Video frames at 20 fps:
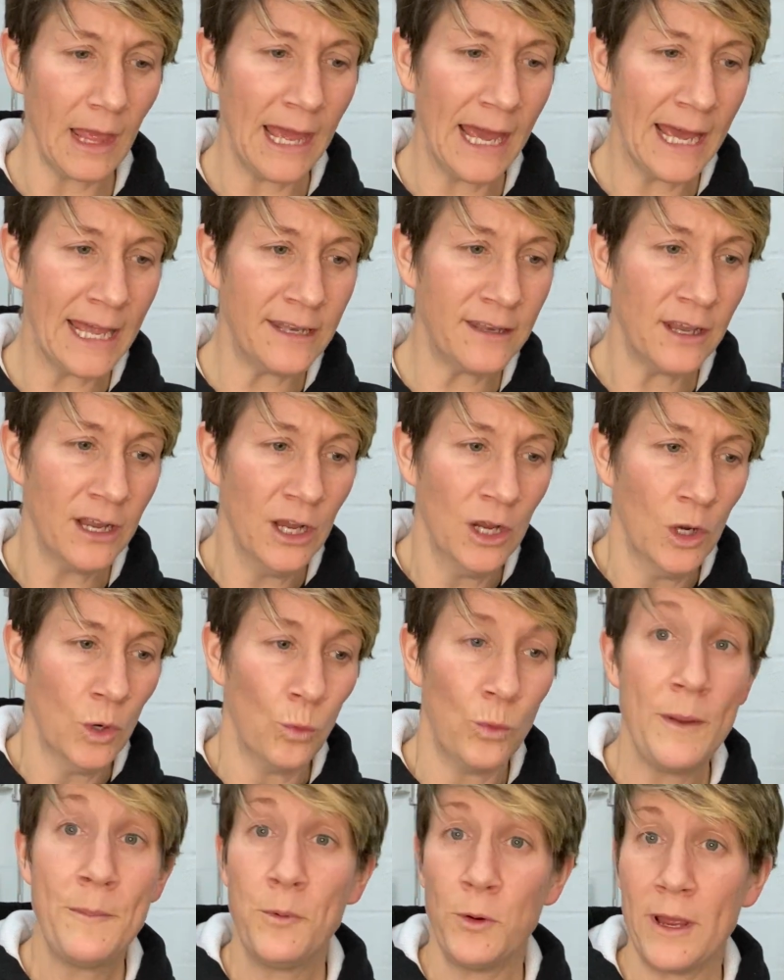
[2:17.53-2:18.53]
And
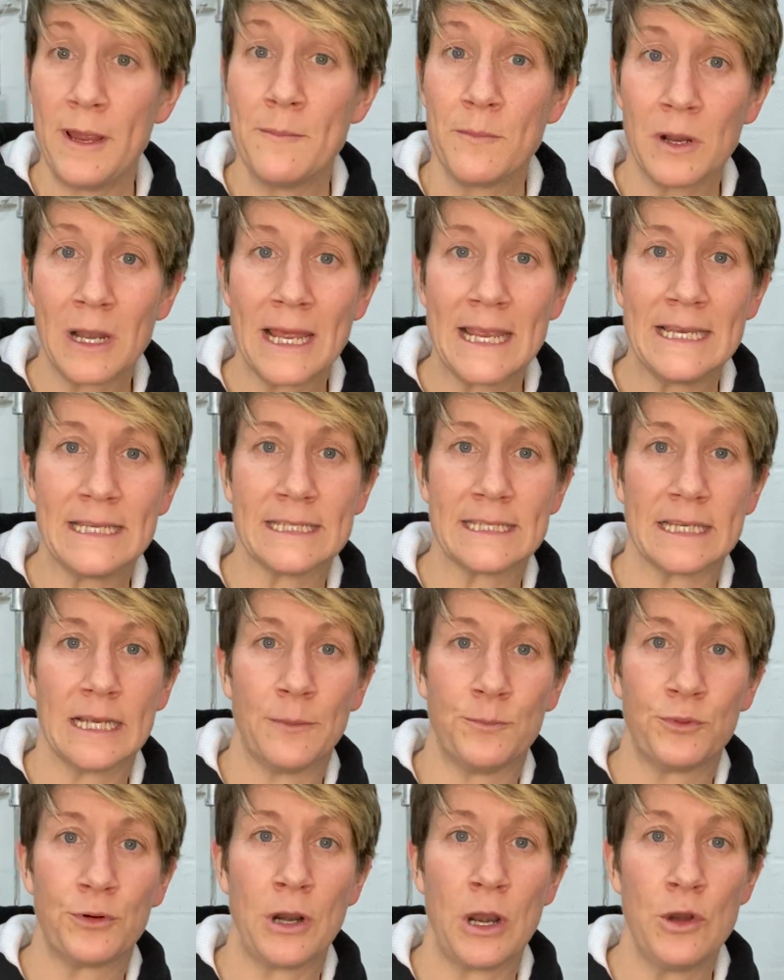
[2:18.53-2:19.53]
we put in place
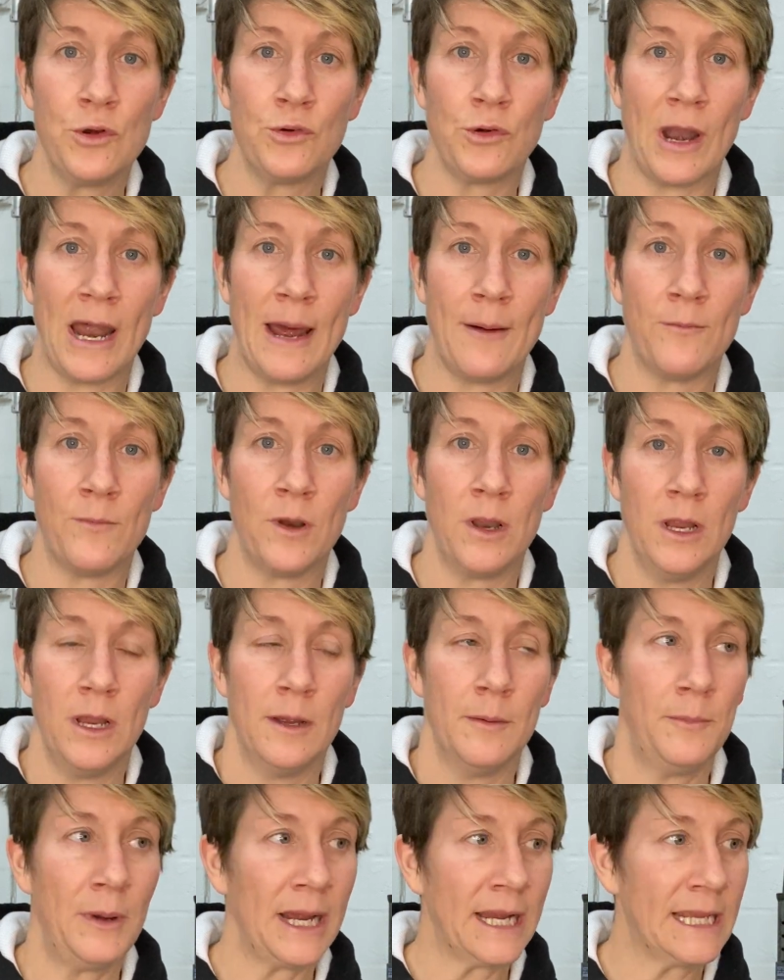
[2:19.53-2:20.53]
a program
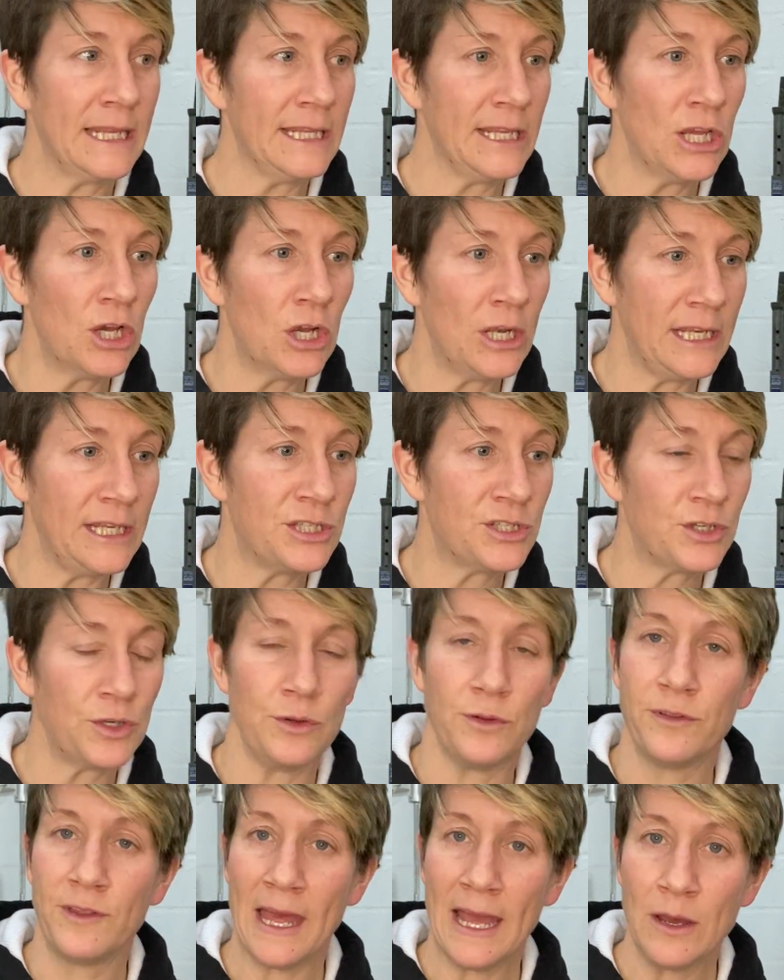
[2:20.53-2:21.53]
back in the early
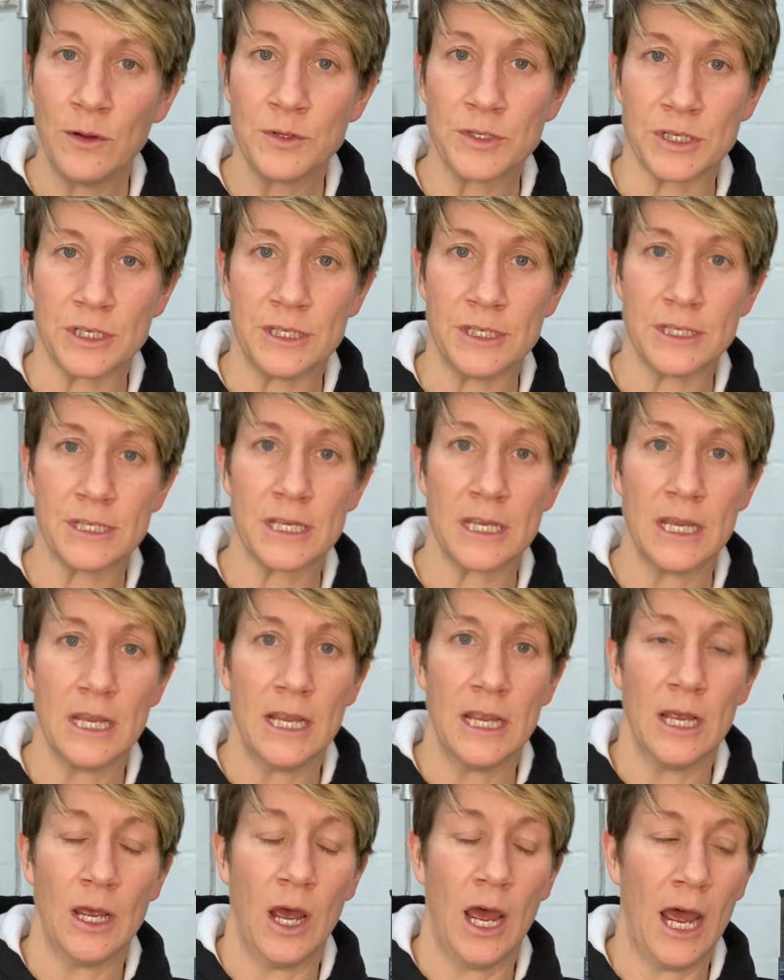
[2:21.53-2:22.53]
2000s,
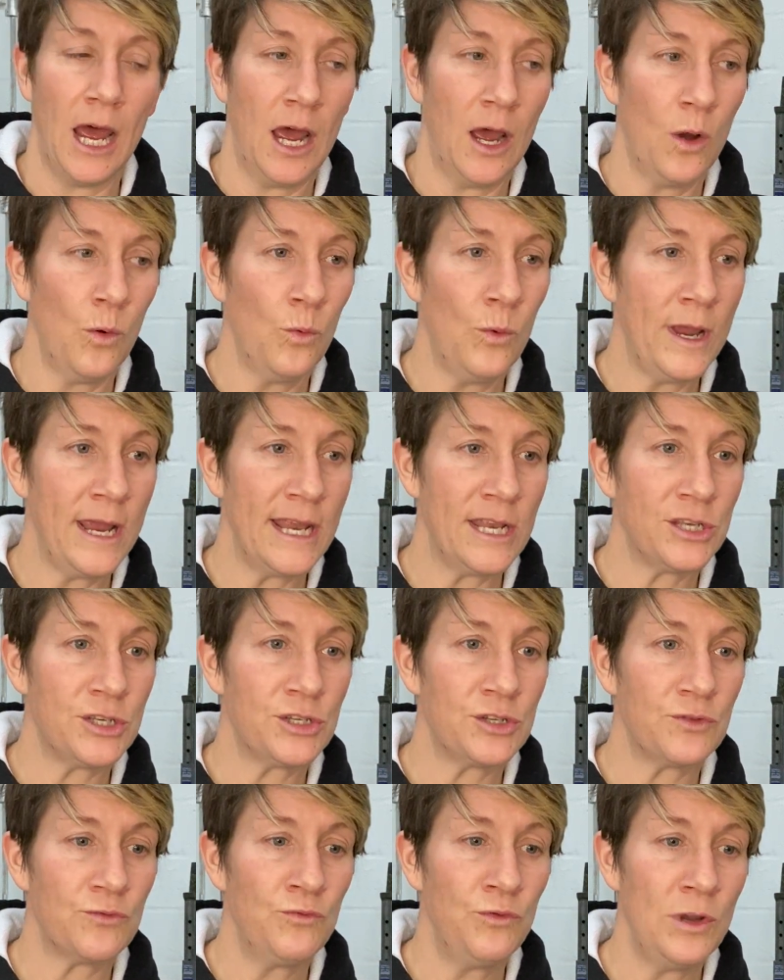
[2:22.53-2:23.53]

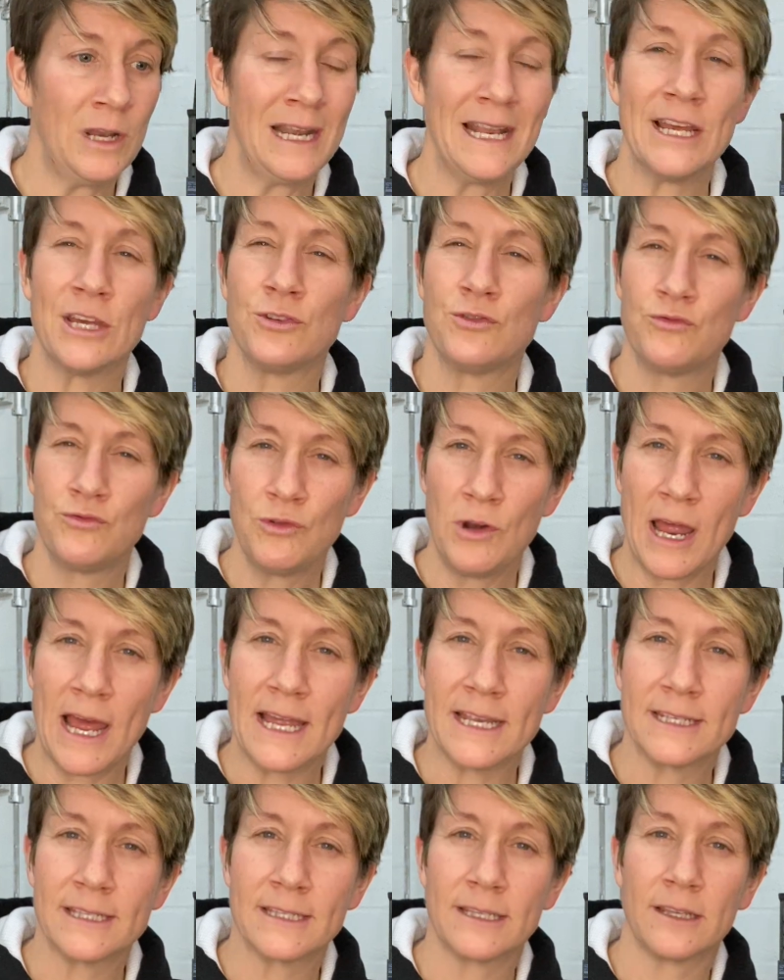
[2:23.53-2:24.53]
which really
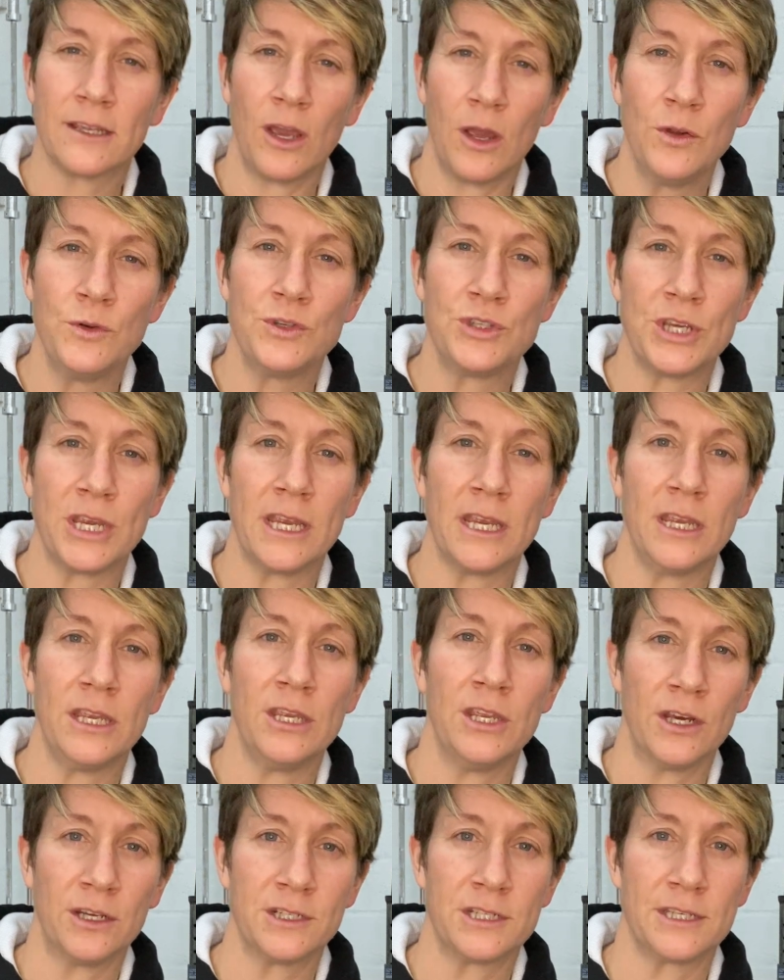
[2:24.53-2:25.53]
addressed coaching
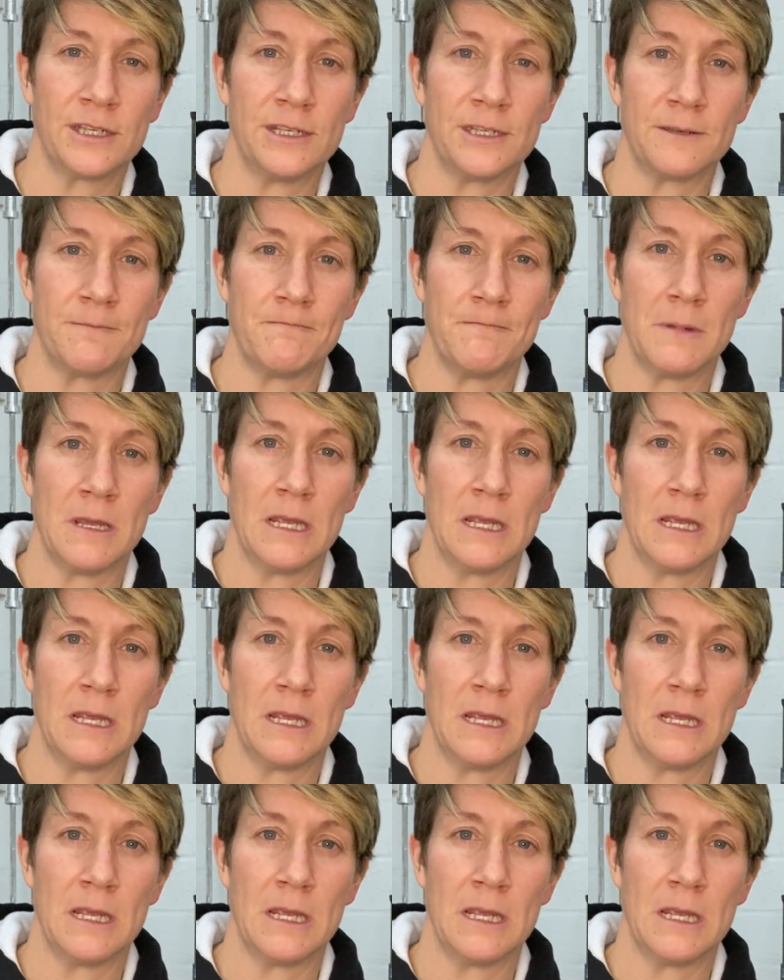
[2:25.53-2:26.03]
youngsters.